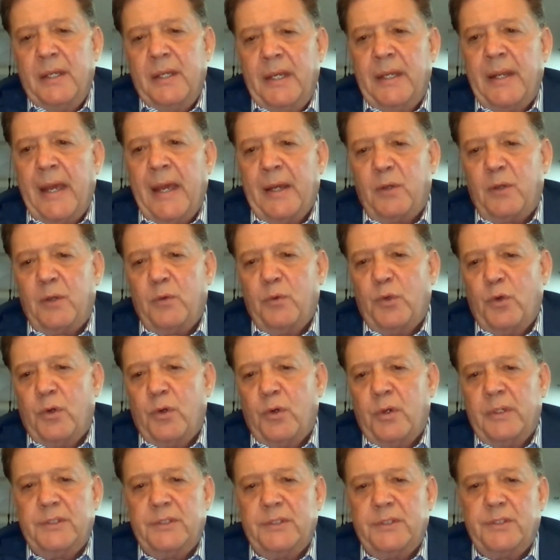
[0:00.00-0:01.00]
in
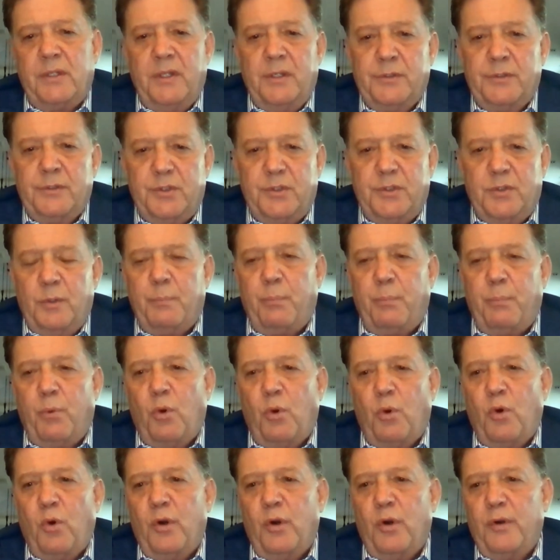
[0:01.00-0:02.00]
Ecuador. It's close to a
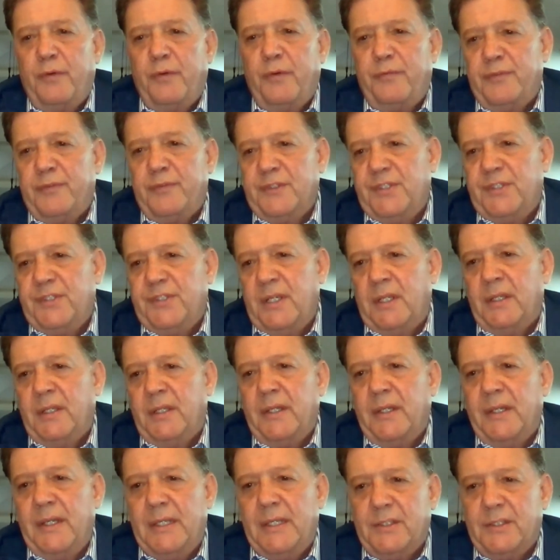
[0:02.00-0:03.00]
port facility, it's
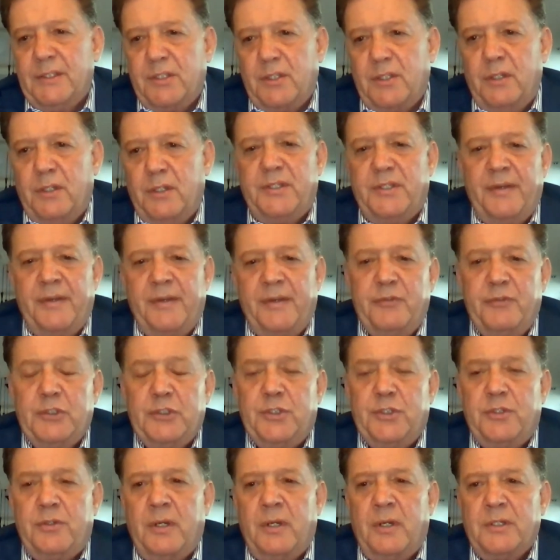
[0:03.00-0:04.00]
close to
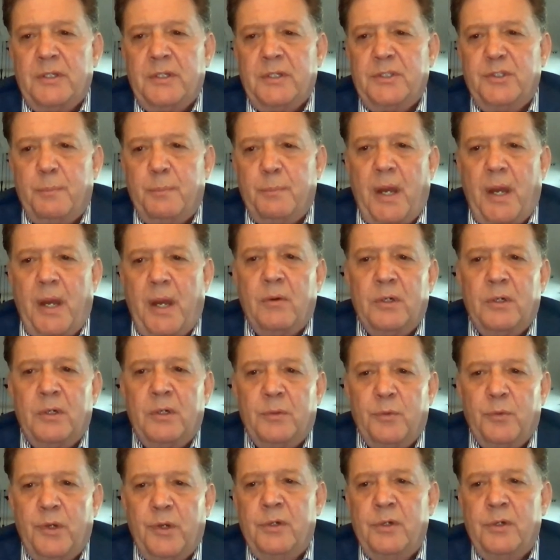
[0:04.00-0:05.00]
infrastructure, power,
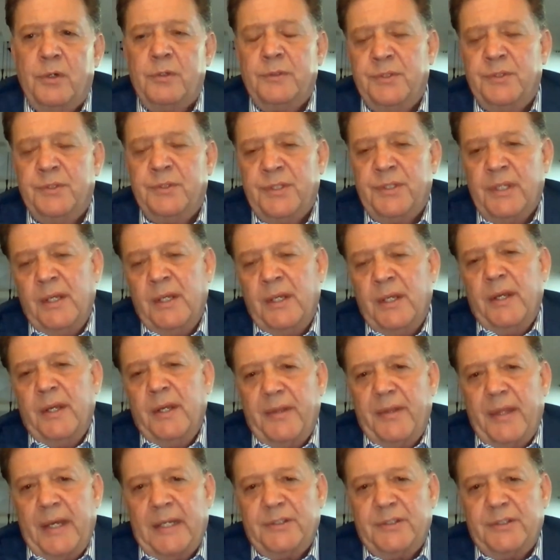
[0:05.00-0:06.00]
roads, that sort
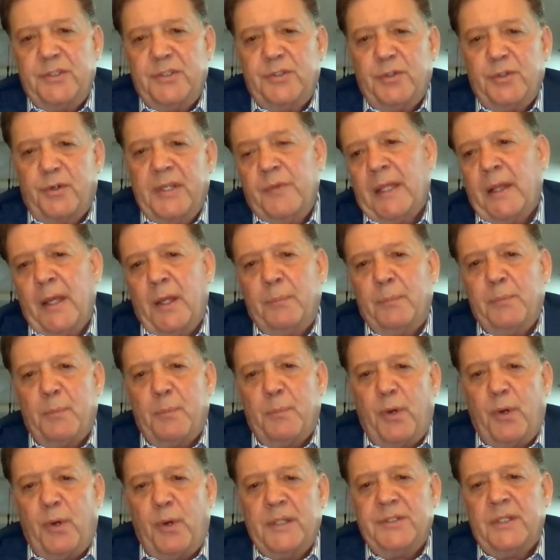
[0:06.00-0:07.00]
of thing that'll help
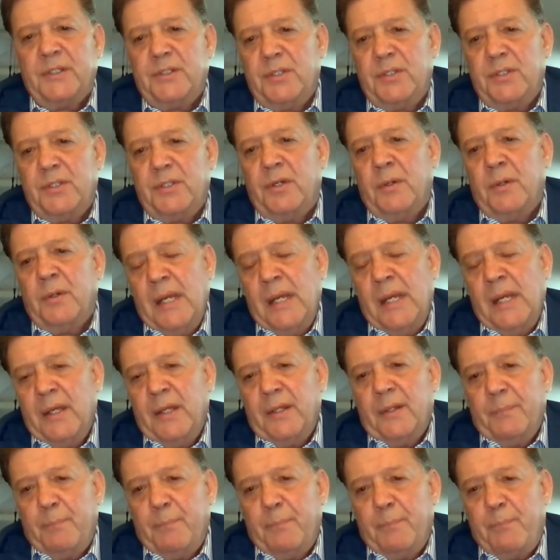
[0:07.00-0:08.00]
the project. So,
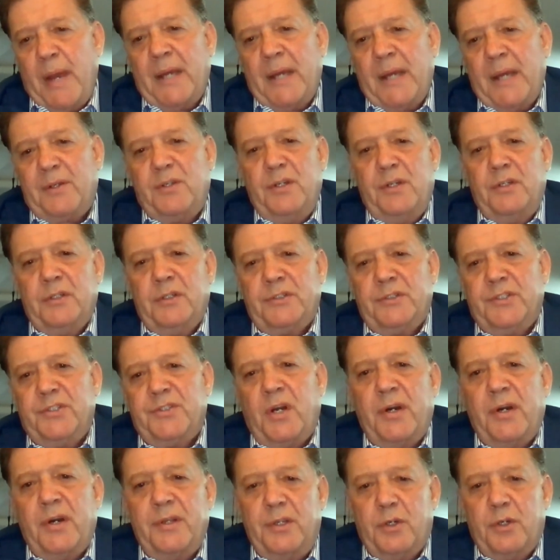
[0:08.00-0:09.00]
back to your
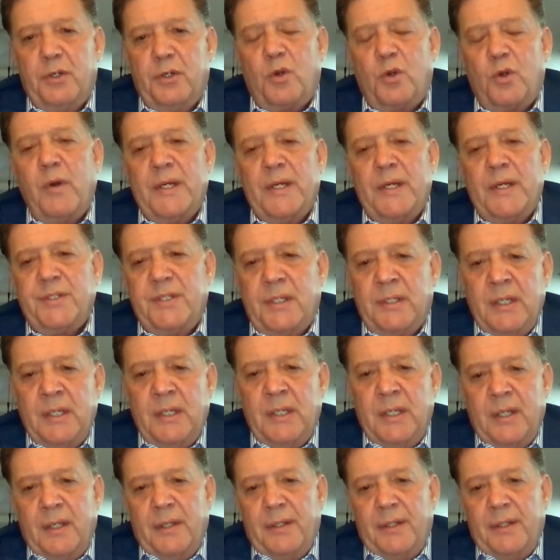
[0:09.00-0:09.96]
start of your question,